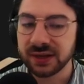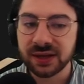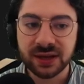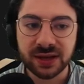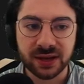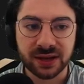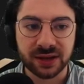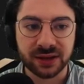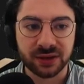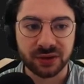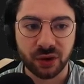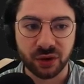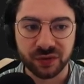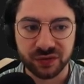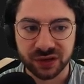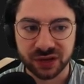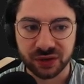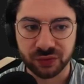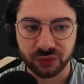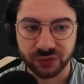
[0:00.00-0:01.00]
uh,
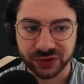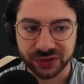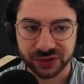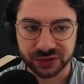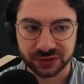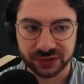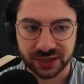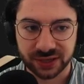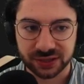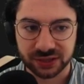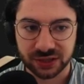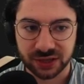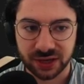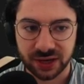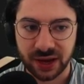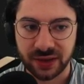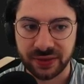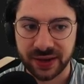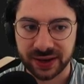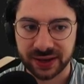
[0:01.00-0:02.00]
over the original texture,
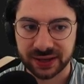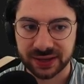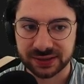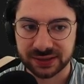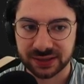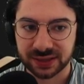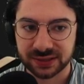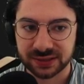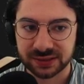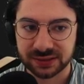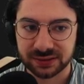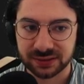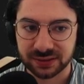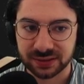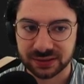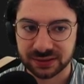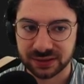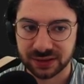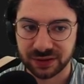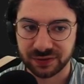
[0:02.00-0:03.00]
and that gets us
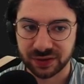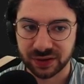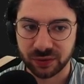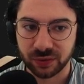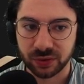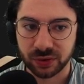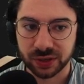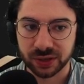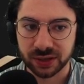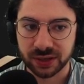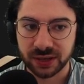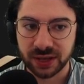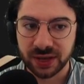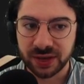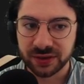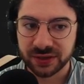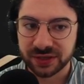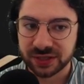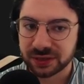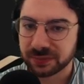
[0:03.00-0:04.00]
this lovely water.
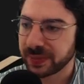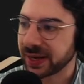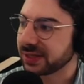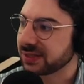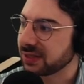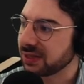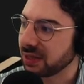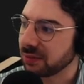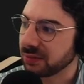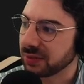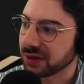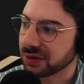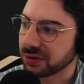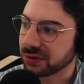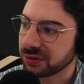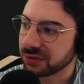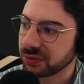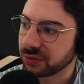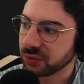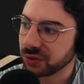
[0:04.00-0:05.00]
This space in the
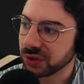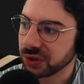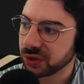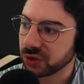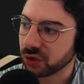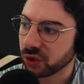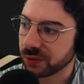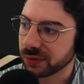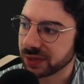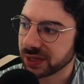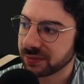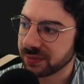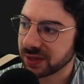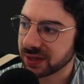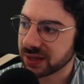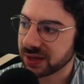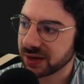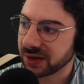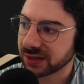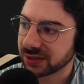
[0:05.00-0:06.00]
middle wouldn't normally be
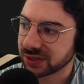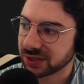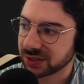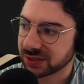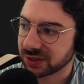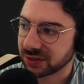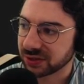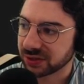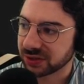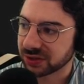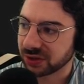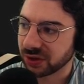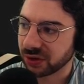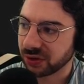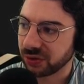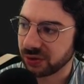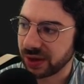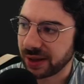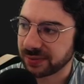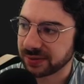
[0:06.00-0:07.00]
there. It's just that the
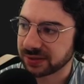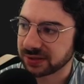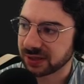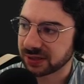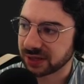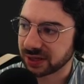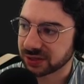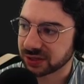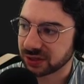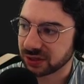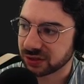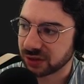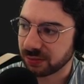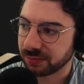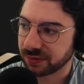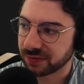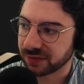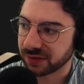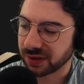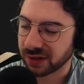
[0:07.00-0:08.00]
circle happens to touch the
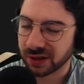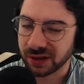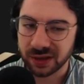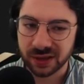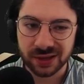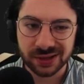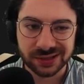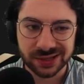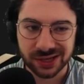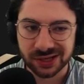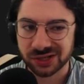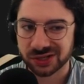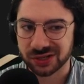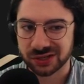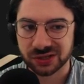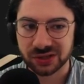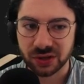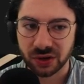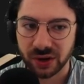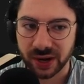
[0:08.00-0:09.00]
top of the texture,
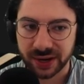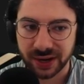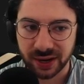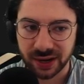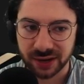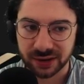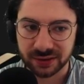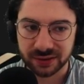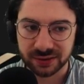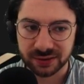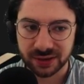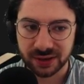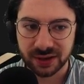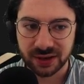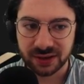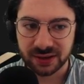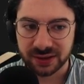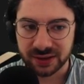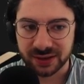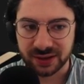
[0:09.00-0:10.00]
so I can't
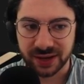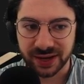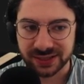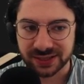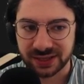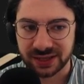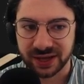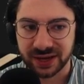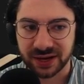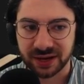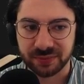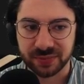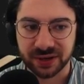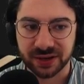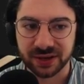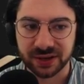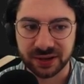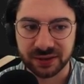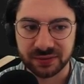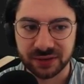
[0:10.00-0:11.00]
isolate it,
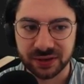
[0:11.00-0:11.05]
but